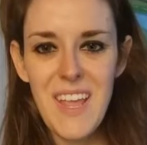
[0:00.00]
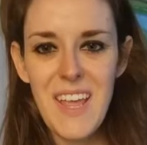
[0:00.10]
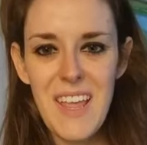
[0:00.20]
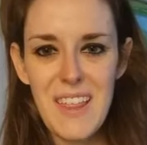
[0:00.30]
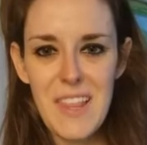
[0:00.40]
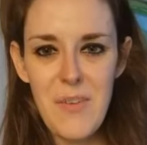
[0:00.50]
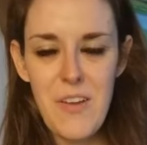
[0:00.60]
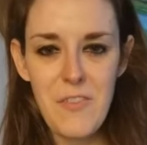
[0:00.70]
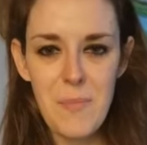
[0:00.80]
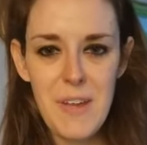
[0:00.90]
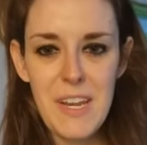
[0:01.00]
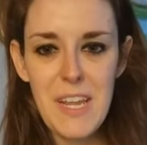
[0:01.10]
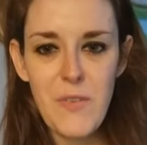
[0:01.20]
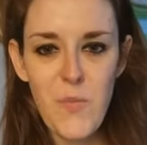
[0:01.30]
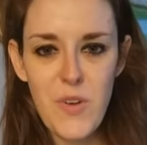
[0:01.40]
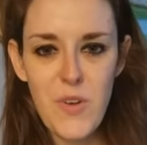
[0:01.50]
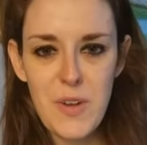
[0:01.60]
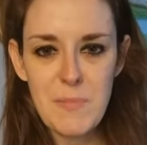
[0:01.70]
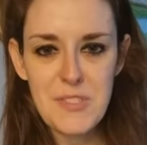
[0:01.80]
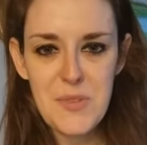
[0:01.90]
Hello, everybody, and
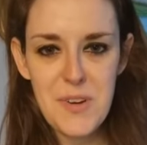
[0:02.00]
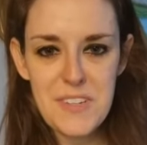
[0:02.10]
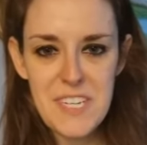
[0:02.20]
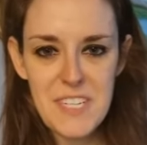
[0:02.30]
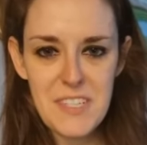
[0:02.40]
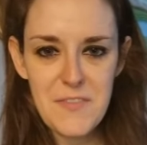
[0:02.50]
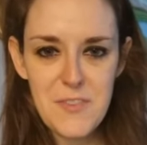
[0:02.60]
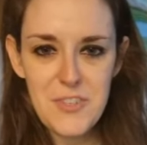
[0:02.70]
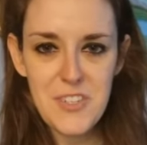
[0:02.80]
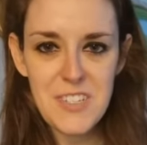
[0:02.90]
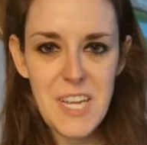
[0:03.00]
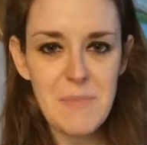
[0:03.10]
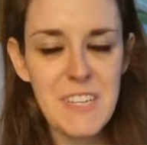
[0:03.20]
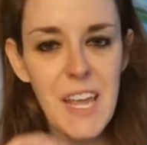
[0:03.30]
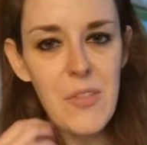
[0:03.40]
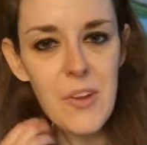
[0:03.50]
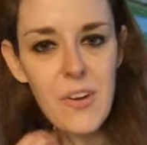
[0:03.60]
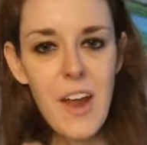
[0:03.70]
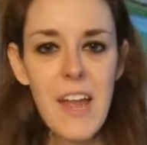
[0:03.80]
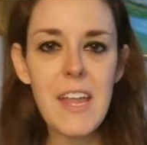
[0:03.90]
welcome to our daily devotional time together.
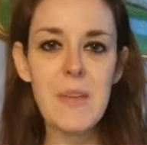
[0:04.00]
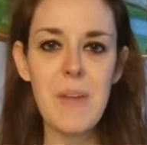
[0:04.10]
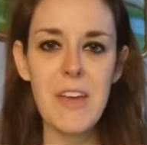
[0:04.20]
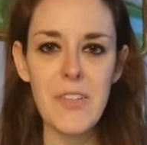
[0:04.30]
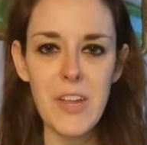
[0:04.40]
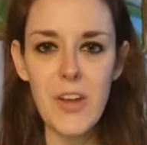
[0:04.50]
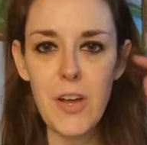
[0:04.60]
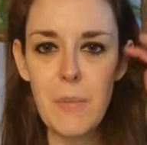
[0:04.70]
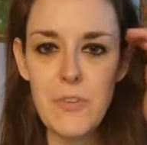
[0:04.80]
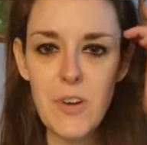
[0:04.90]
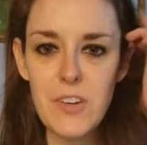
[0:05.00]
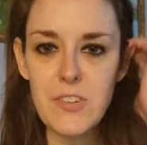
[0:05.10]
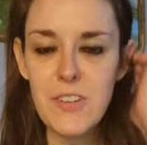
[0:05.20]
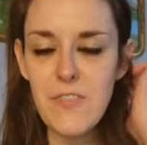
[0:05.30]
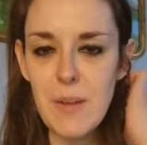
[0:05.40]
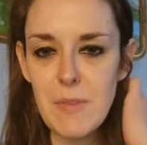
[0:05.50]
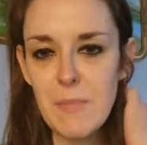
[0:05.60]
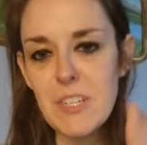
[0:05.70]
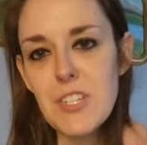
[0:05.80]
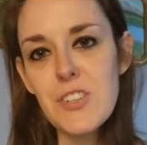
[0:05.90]
I am Allie Cobb, Director of Family
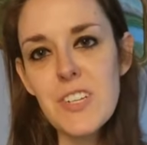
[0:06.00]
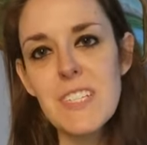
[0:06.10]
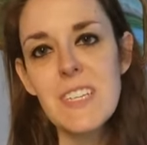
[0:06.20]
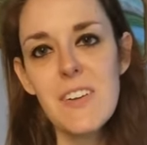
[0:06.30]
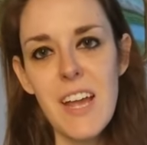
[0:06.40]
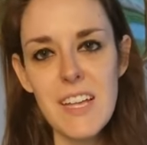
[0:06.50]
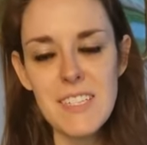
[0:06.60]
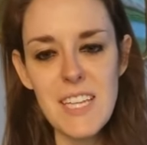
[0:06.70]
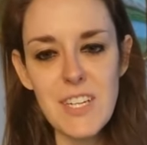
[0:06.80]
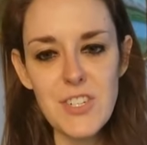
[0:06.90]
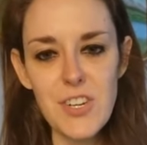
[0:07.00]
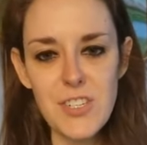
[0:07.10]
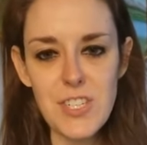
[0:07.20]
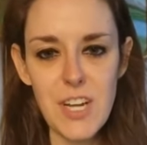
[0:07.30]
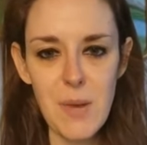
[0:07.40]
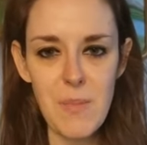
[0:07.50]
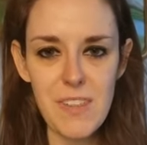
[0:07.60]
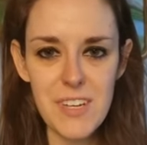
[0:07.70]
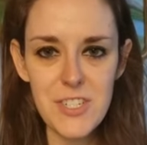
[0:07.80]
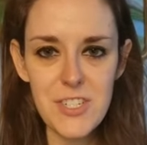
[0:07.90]
Ministries here at St. John's United
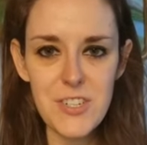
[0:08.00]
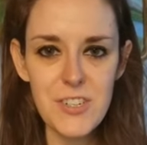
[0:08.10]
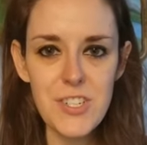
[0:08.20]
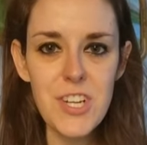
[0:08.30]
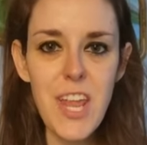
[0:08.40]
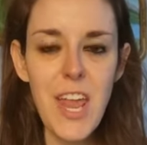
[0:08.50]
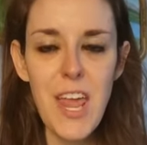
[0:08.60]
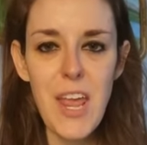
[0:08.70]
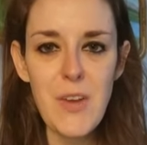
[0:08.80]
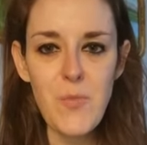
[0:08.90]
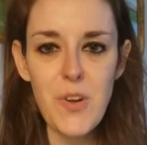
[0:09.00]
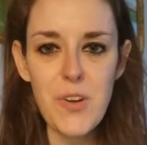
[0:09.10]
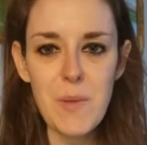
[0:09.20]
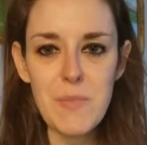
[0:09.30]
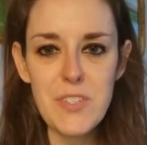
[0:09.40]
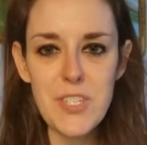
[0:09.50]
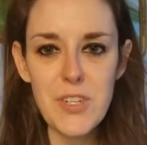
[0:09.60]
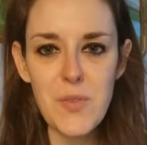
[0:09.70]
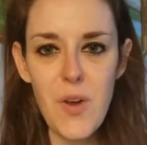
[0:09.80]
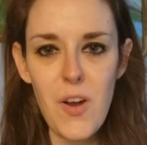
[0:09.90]
Methodist Church, and welcome
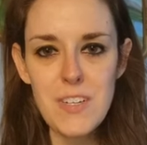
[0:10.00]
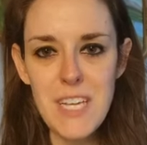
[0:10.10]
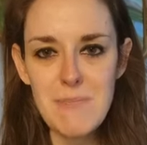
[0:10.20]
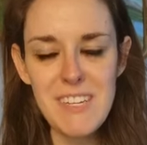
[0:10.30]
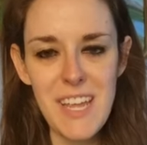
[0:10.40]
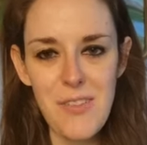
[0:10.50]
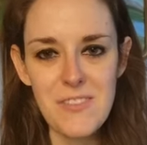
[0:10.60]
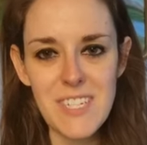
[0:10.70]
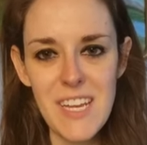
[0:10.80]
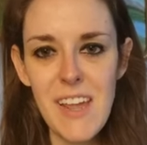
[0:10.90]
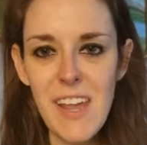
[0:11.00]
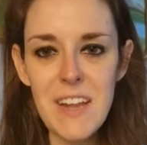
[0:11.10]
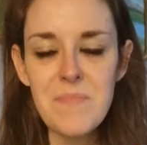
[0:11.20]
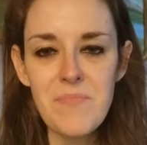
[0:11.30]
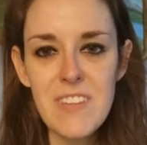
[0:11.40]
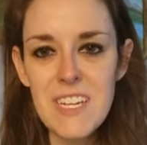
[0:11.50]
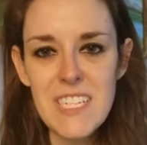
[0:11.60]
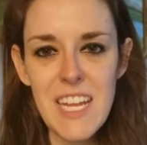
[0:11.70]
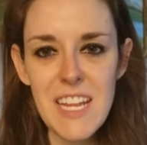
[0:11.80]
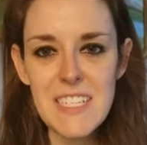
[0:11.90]
to our time together today.
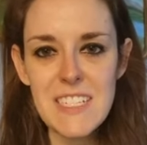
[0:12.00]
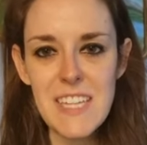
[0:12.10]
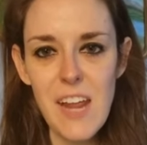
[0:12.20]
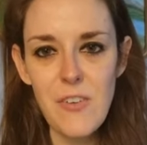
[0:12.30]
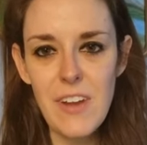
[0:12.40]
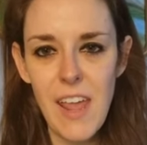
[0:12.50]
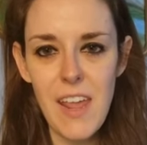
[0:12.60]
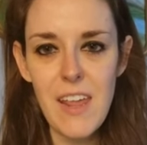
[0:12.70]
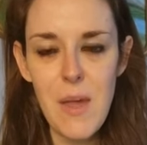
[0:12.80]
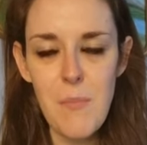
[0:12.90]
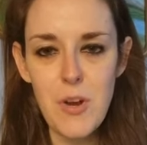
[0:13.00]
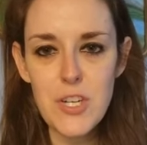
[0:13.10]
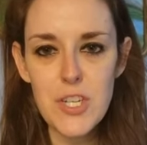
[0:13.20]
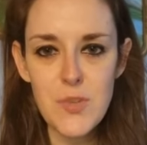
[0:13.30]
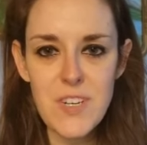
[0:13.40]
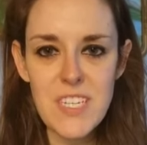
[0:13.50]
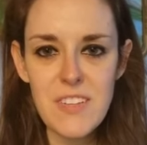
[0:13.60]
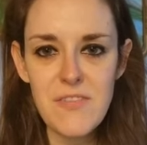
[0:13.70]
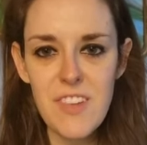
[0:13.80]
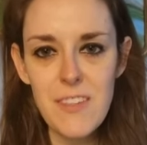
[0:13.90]
Today is Saturday, March
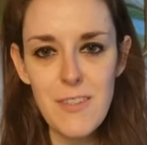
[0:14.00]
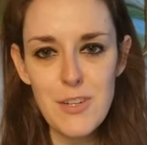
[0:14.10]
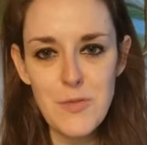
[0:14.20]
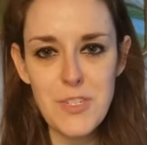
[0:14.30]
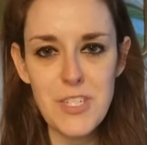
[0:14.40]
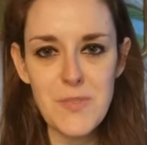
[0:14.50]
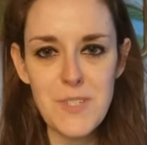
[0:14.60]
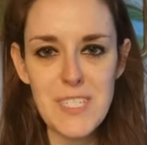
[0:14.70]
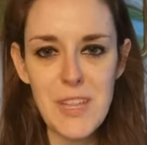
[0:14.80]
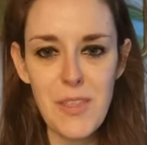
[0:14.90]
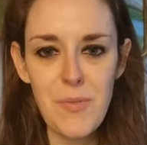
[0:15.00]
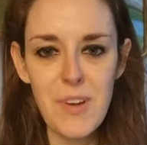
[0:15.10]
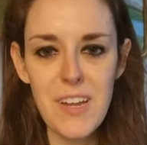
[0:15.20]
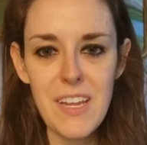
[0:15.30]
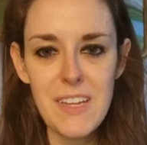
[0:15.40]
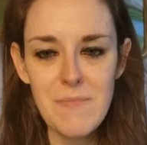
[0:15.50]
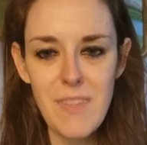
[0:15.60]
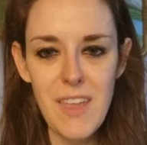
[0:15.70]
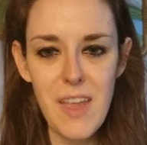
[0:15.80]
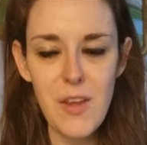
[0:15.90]
25th, 2023,
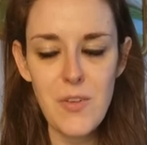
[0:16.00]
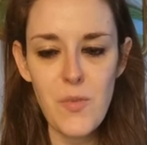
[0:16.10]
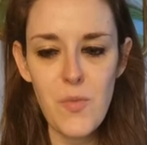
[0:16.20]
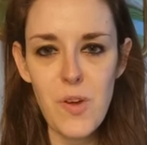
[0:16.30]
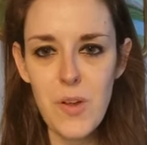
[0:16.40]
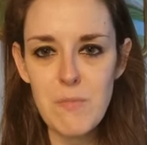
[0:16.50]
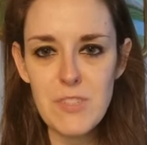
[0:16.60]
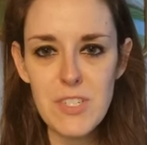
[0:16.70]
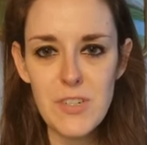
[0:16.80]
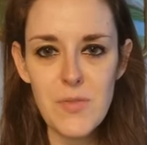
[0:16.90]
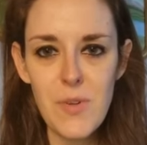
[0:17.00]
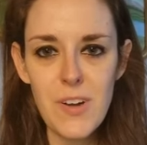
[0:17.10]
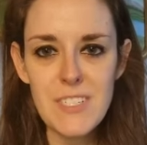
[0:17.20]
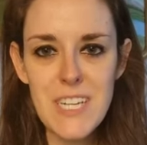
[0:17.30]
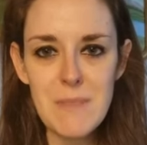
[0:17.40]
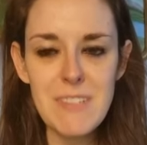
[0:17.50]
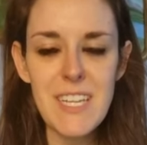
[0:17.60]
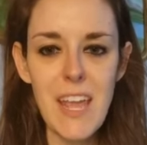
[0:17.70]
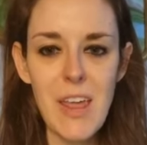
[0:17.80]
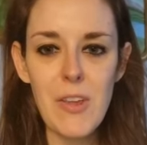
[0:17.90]
and welcome to our time
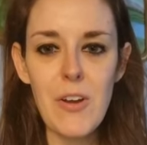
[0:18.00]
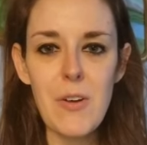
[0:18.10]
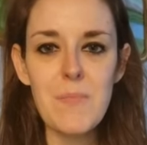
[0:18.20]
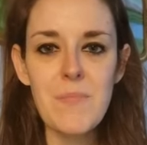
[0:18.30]
together.